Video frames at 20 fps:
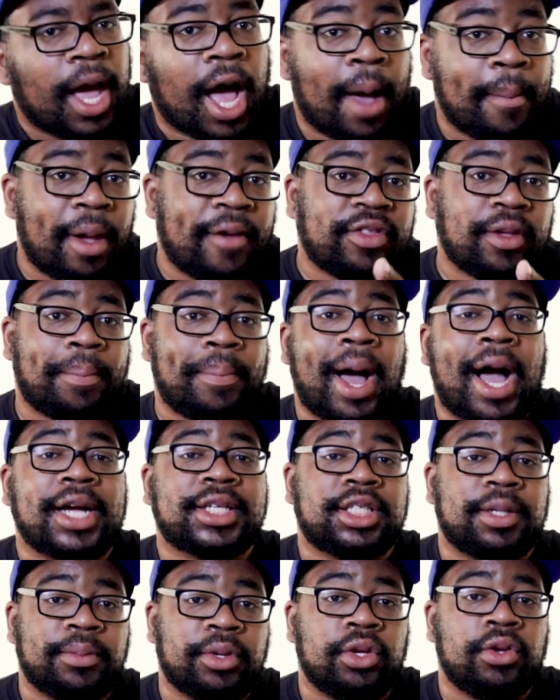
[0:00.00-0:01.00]
I'm gonna have to
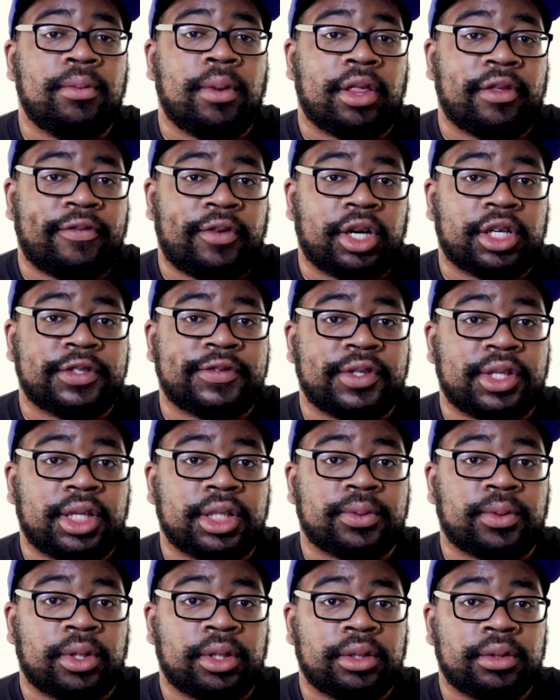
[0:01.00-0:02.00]
box some of you motherfuckers for
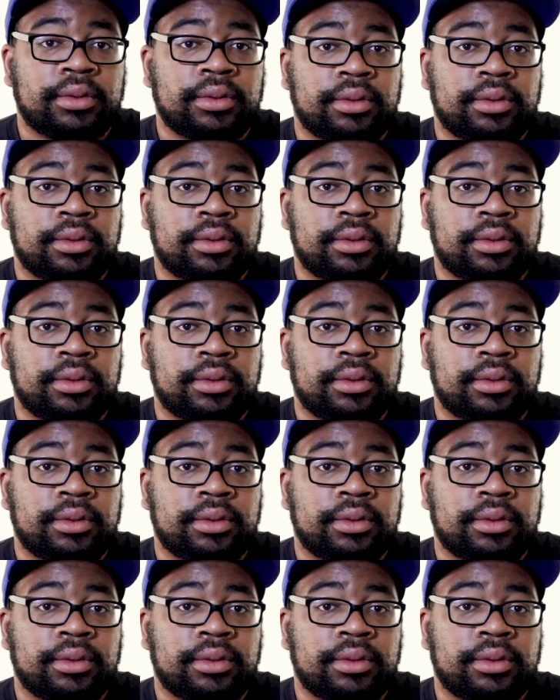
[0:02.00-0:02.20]
this one.